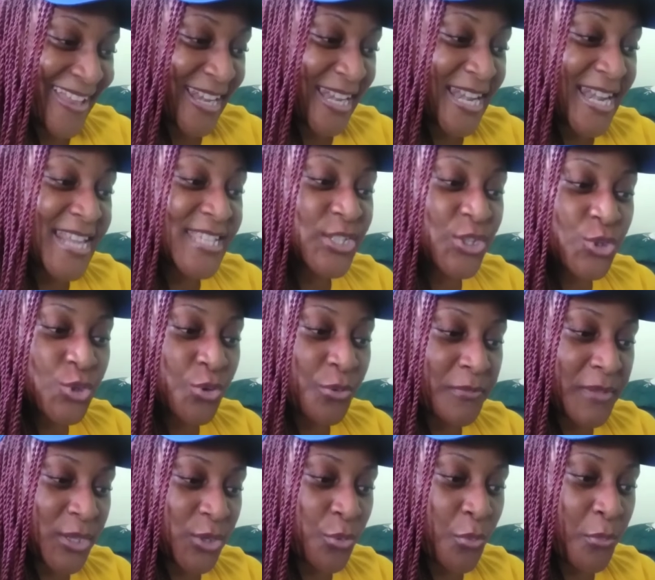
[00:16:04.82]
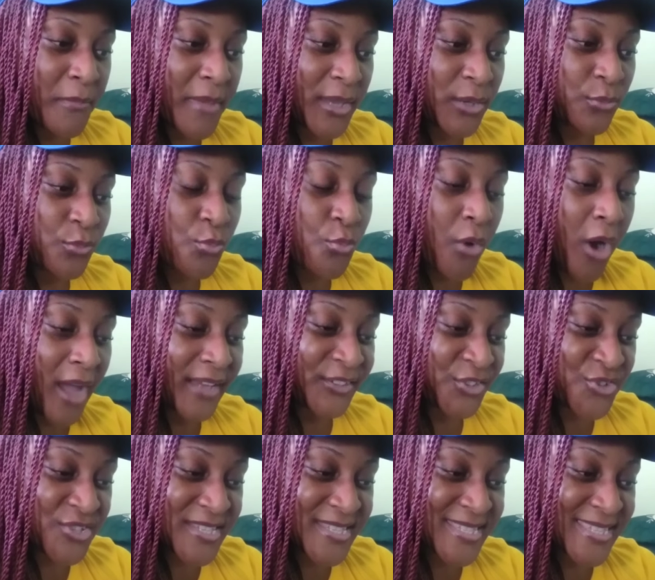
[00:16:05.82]
Listen to me, you men who
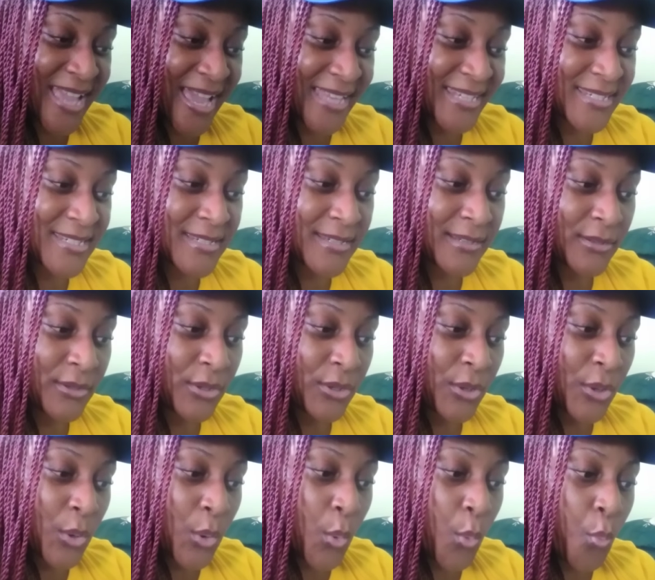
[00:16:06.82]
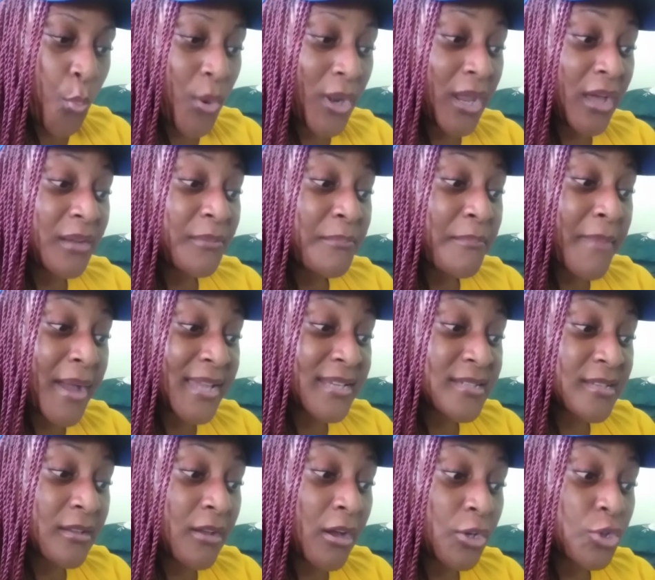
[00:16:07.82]
understand. Will
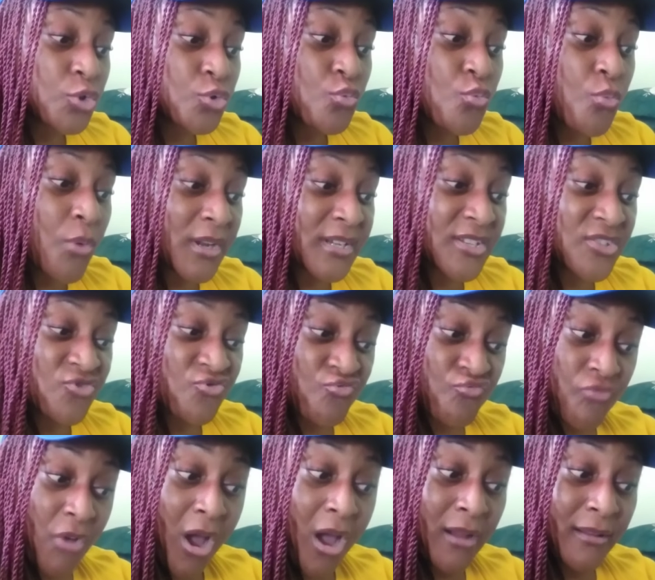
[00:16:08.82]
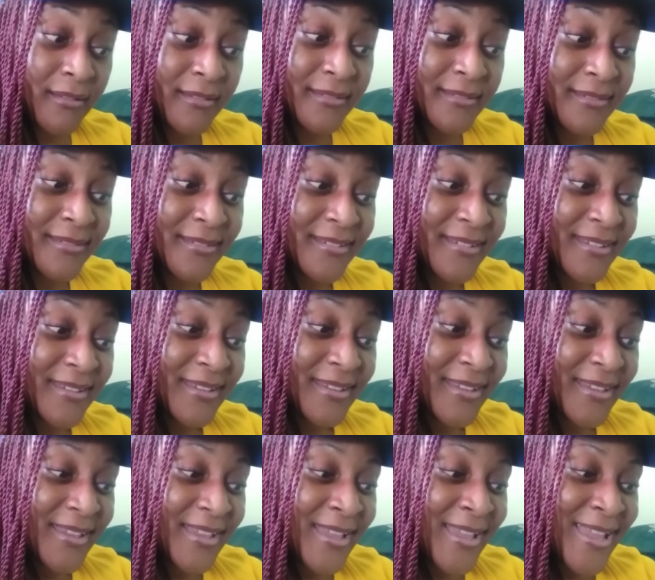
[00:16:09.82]
Almighty God do what is wrong?
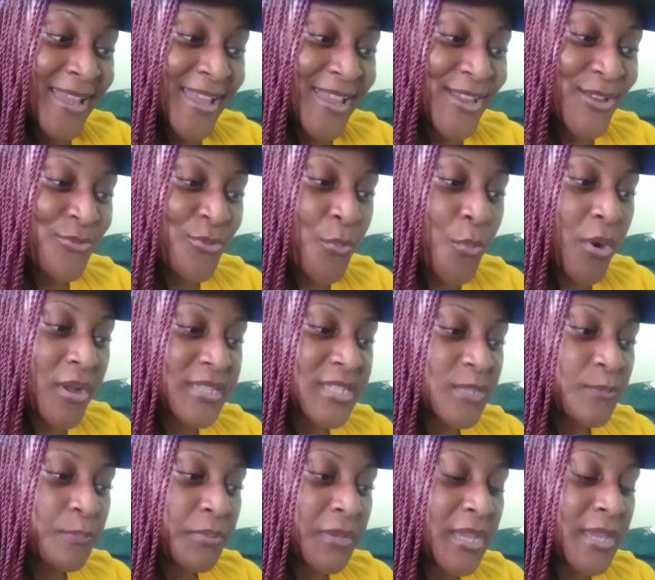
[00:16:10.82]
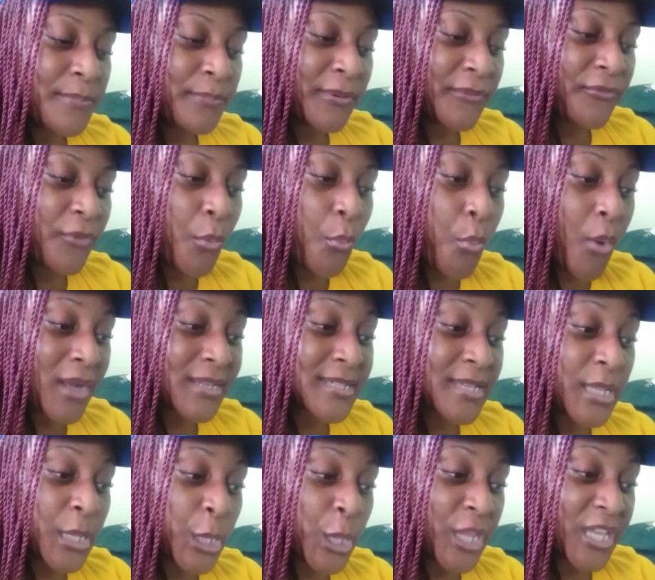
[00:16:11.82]
He rewards people for
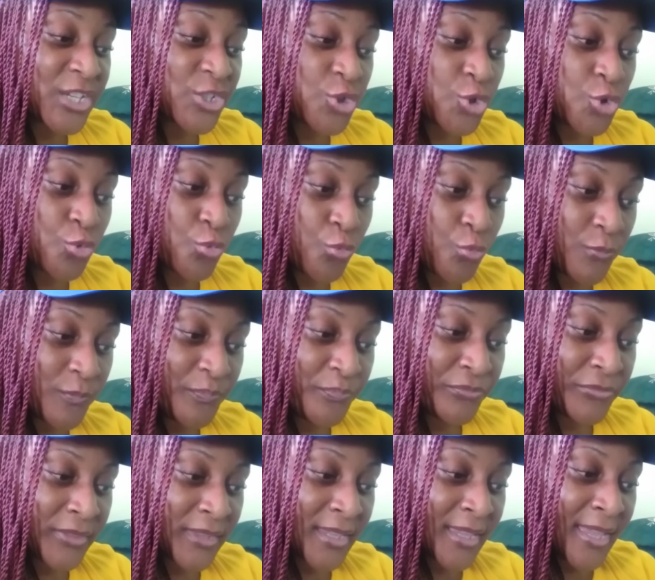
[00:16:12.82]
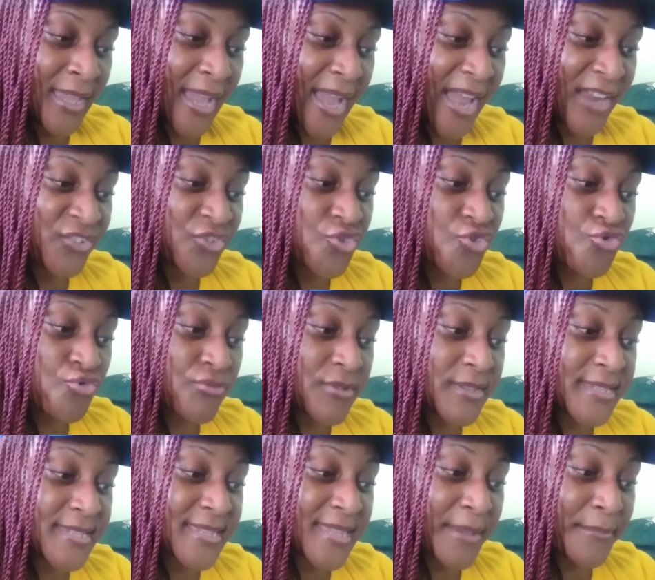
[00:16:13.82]
what they do and
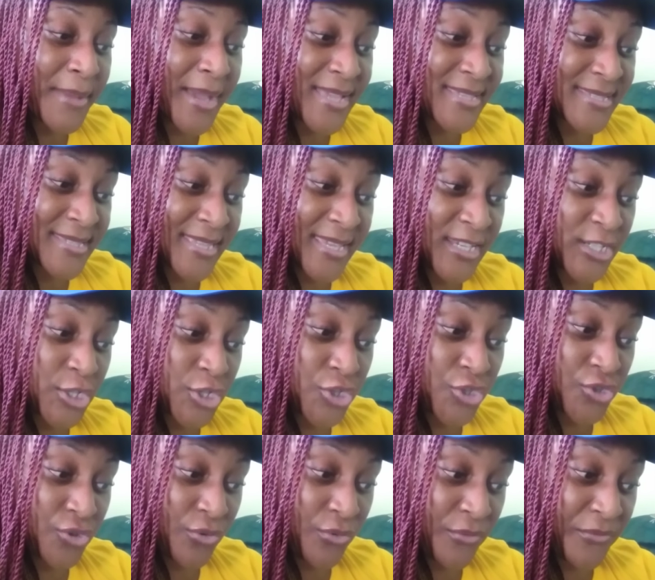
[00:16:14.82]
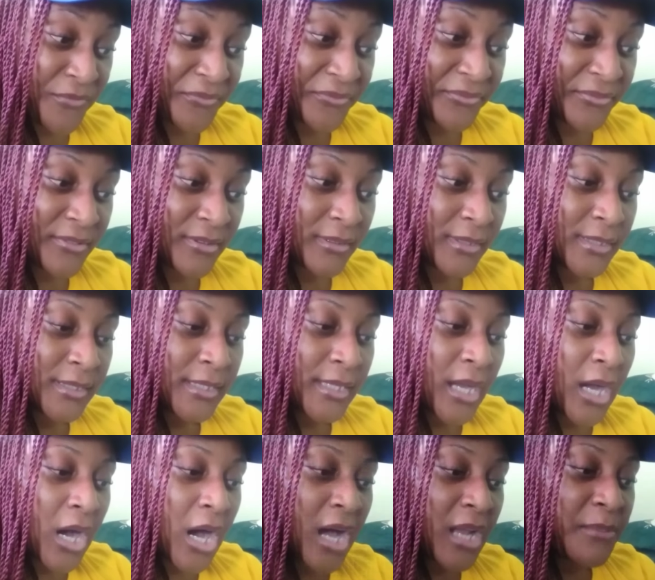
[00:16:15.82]
treats them as they deserve.
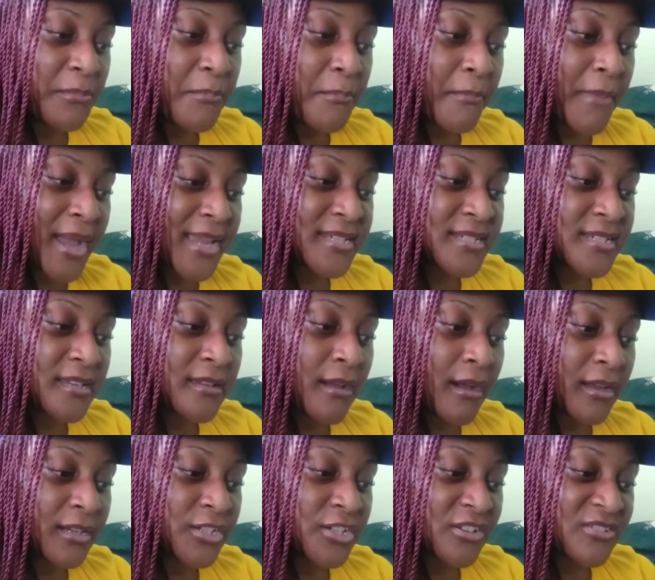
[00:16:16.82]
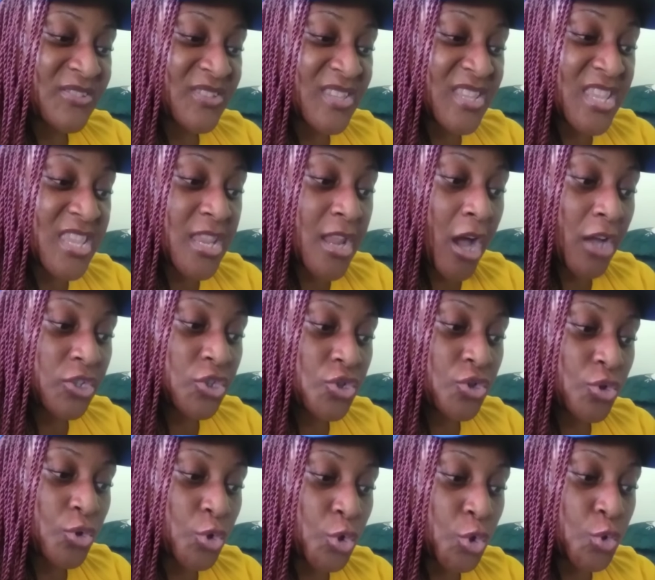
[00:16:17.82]
Almighty God does
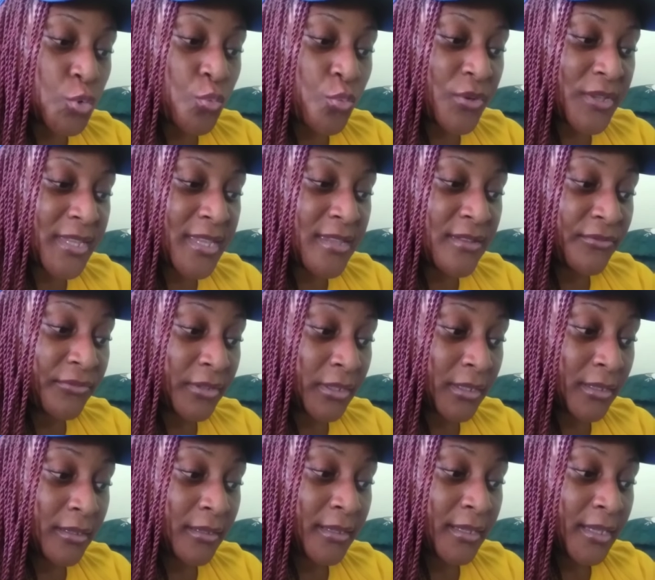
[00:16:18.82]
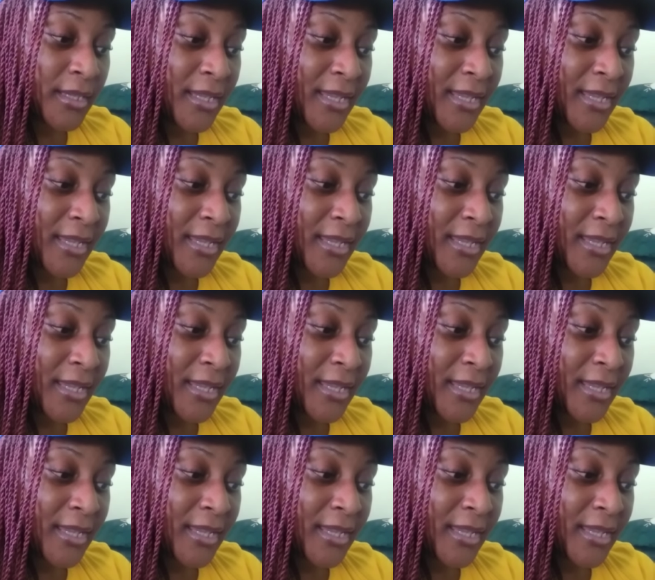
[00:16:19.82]
not do evil,